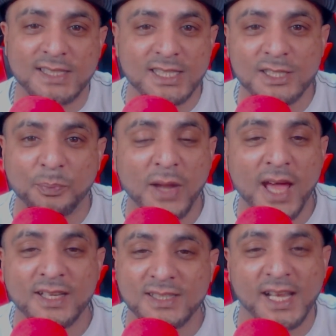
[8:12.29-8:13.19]
These are
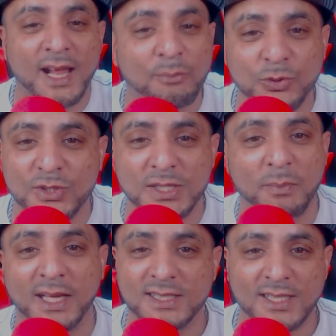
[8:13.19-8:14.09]
products that I'm using
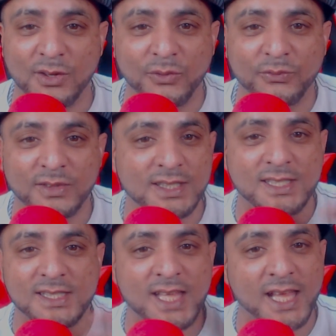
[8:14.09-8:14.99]
myself. This
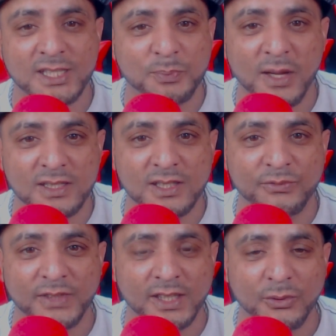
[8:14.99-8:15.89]
is not a sponsored
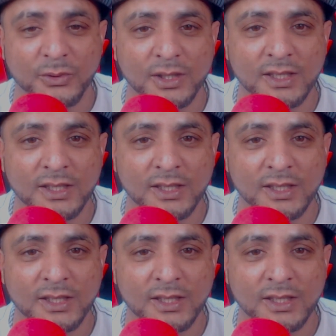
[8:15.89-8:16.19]
video.